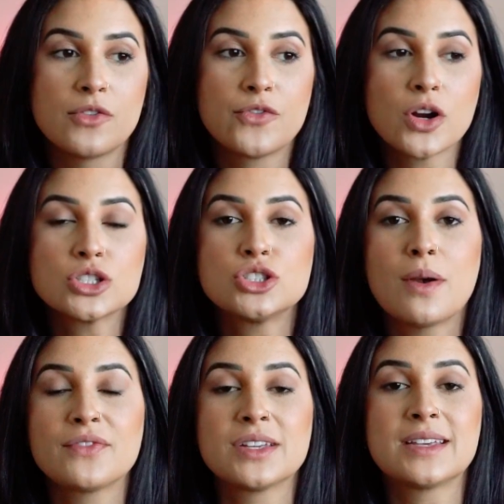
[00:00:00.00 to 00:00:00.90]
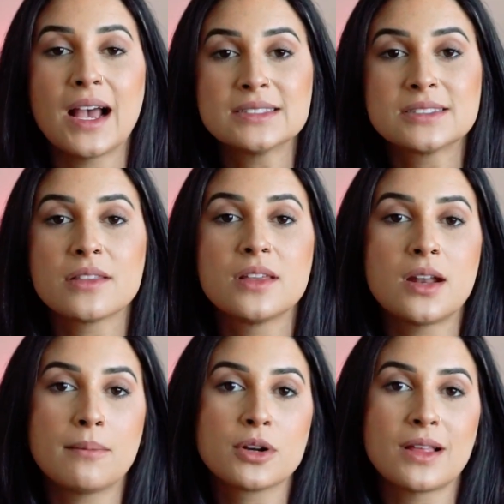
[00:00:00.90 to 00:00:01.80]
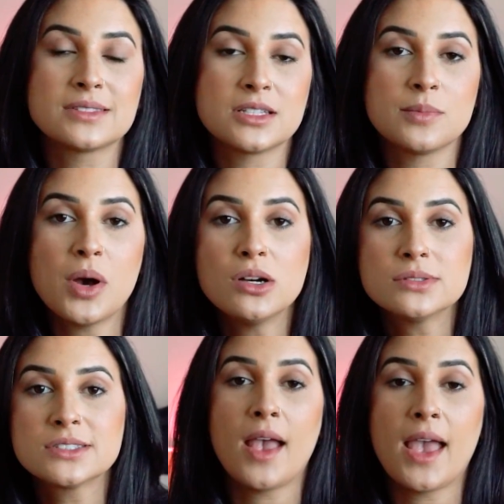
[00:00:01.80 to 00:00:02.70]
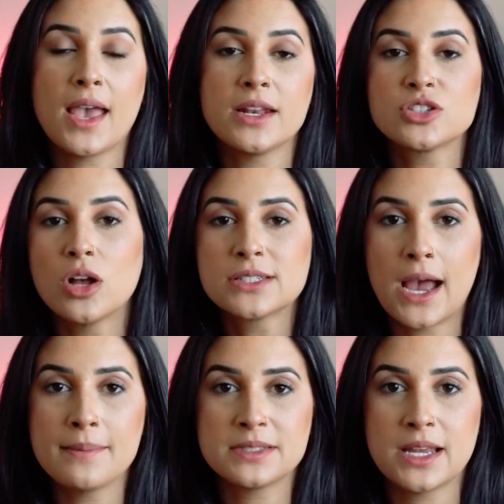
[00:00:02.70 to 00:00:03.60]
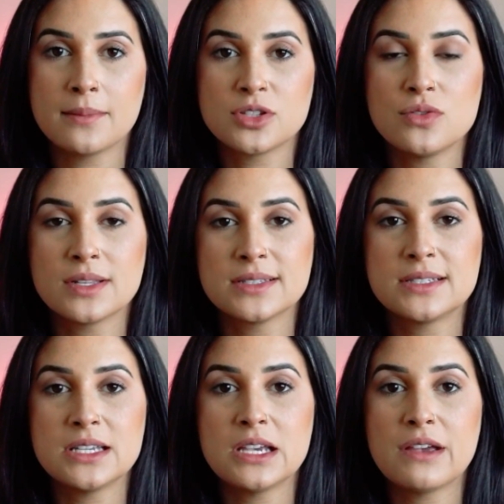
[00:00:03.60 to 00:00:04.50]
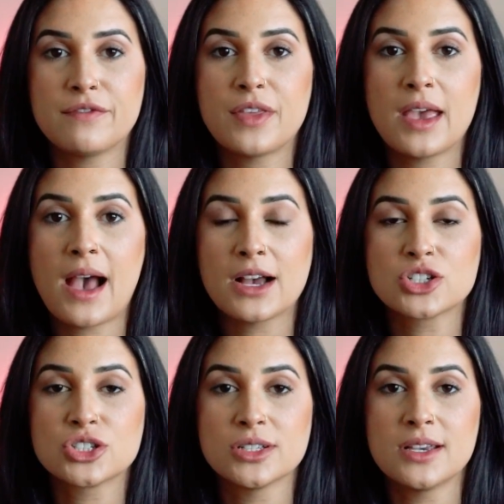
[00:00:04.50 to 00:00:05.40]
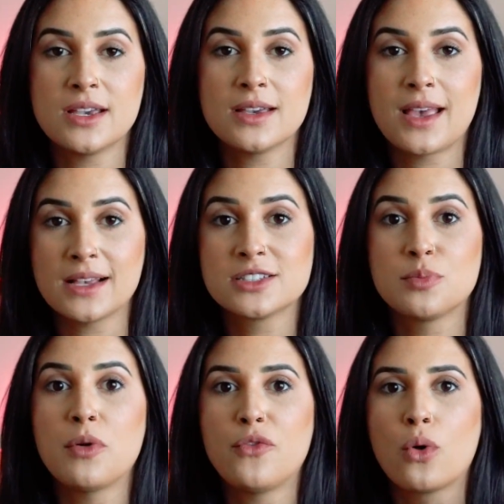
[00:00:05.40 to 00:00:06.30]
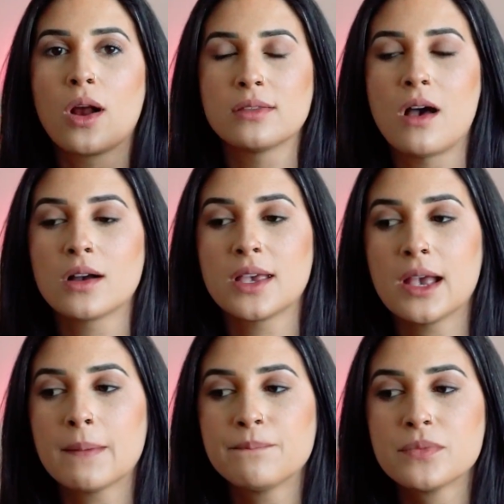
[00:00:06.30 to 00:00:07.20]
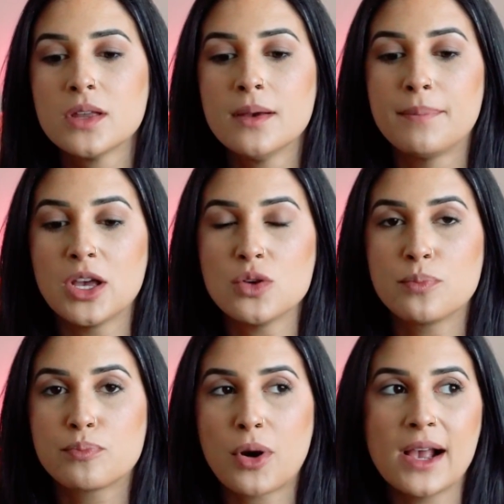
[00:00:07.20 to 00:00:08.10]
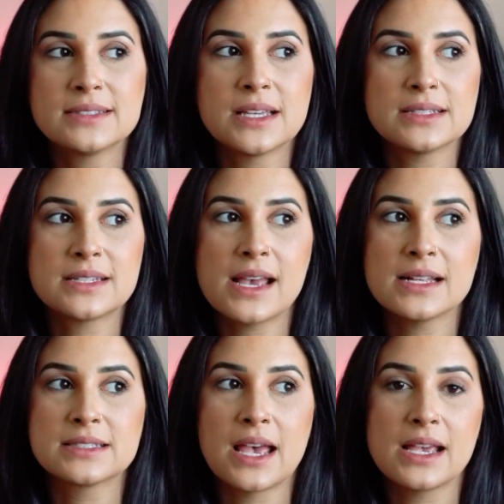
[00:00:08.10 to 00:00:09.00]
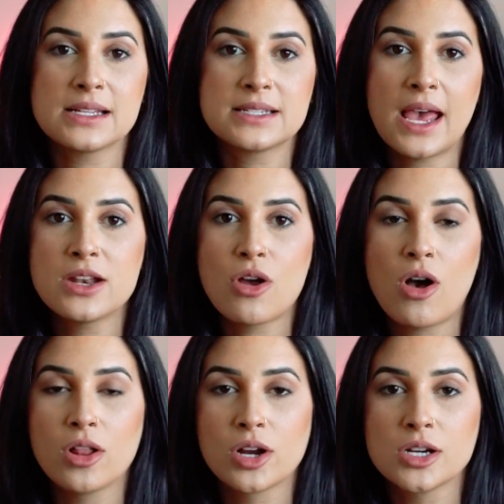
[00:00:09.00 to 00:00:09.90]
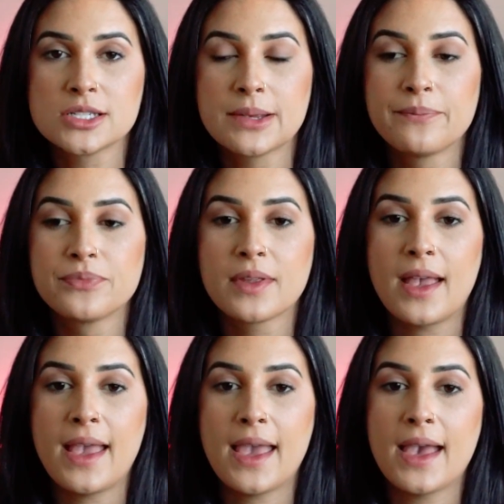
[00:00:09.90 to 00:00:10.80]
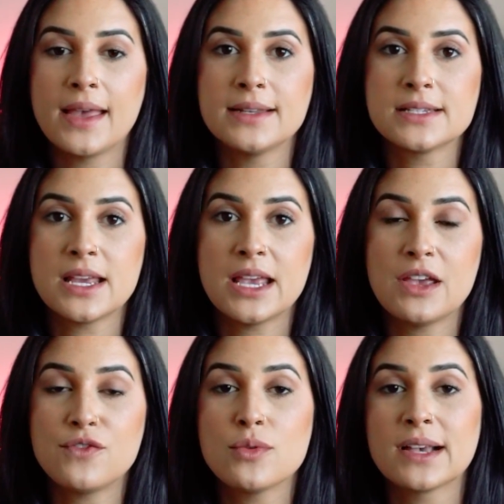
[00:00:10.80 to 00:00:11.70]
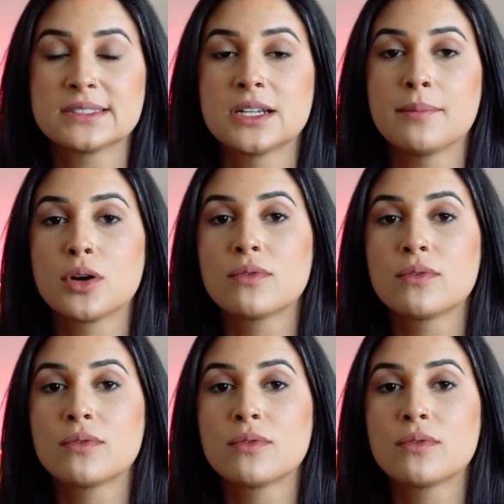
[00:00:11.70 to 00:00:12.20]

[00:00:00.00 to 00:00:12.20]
First, you have to guess the number that's in the post, and it's all timestamped so you can see if they actually guessed before unlocking. But you price it, say it's like $10, and if you guess the number